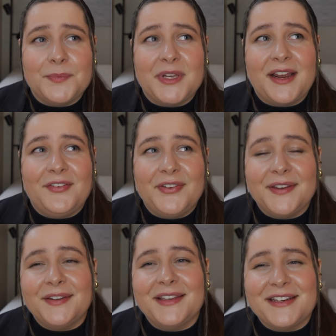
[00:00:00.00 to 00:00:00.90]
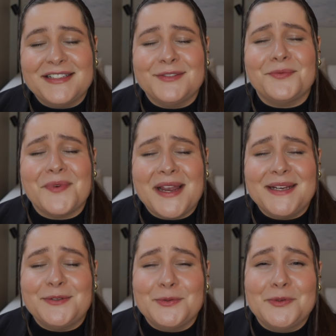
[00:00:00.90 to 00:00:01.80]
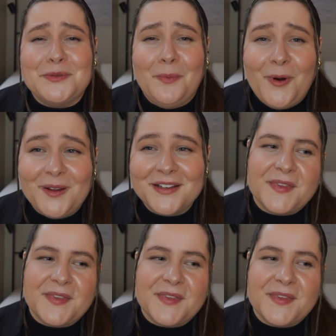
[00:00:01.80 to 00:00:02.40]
but I feel it is way too small.